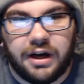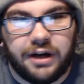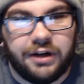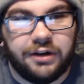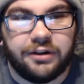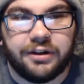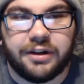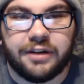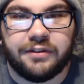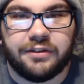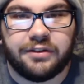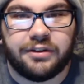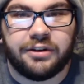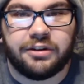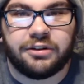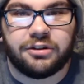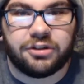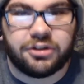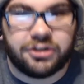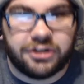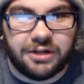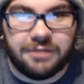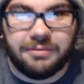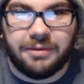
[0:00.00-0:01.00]
I don't give a single
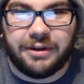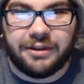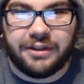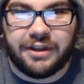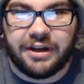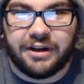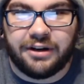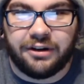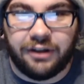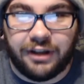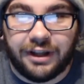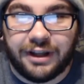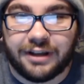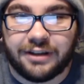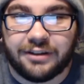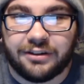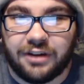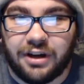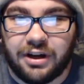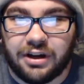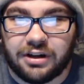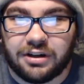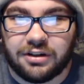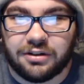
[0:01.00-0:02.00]
shit about that. I don't like
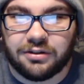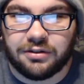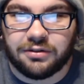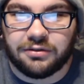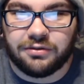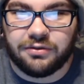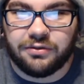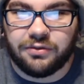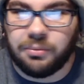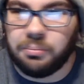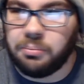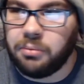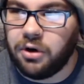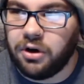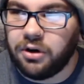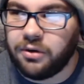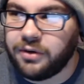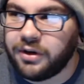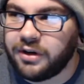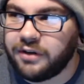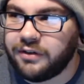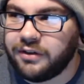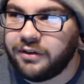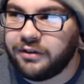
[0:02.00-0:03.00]
soccer or football,
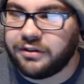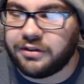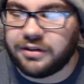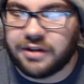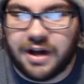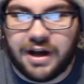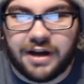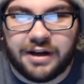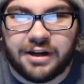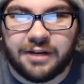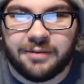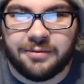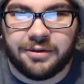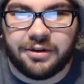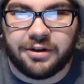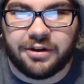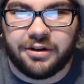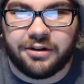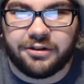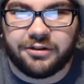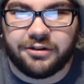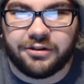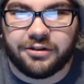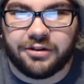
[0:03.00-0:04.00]
whatever the goddamn other
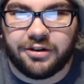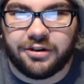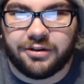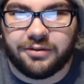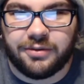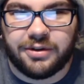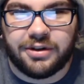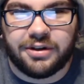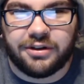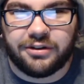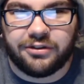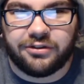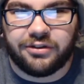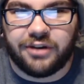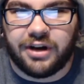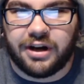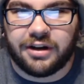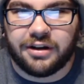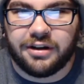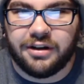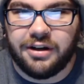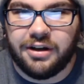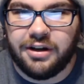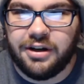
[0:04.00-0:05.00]
countries call it. We call it
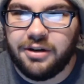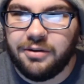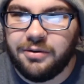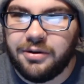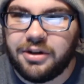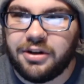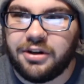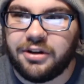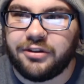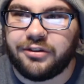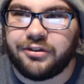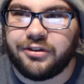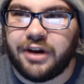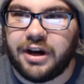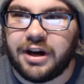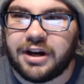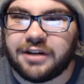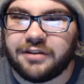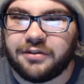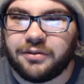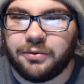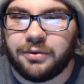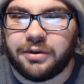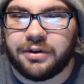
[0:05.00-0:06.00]
soccer. We call it
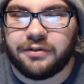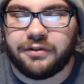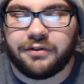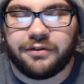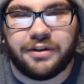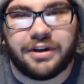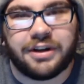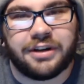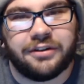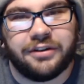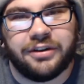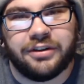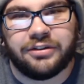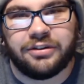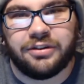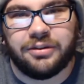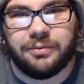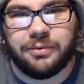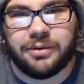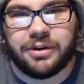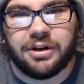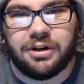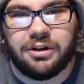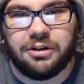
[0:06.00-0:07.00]
soccer for whatever fucking reason,
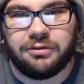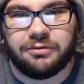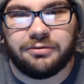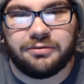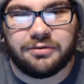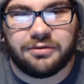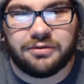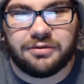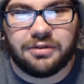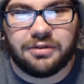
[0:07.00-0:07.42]
and we call it